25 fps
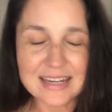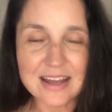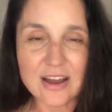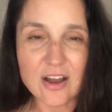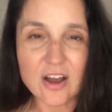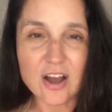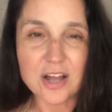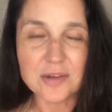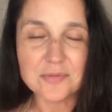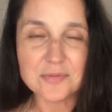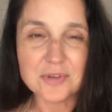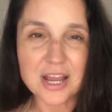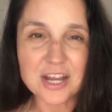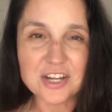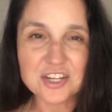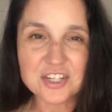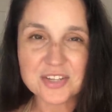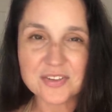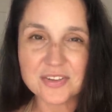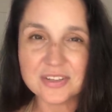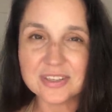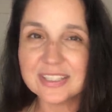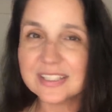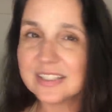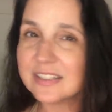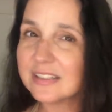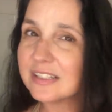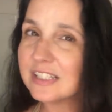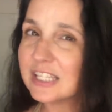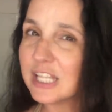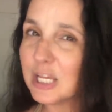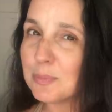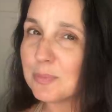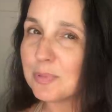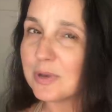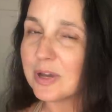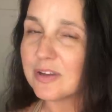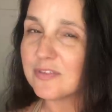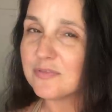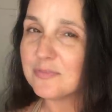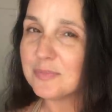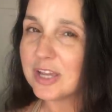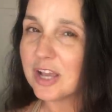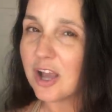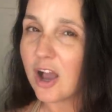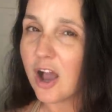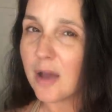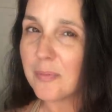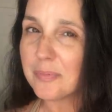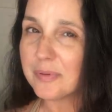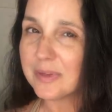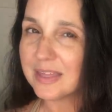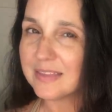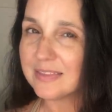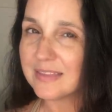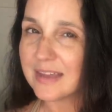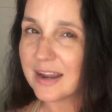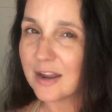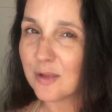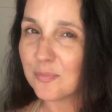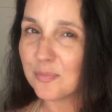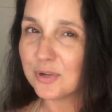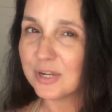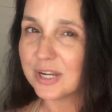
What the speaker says: Now I just have a little clip of me copying that I'll put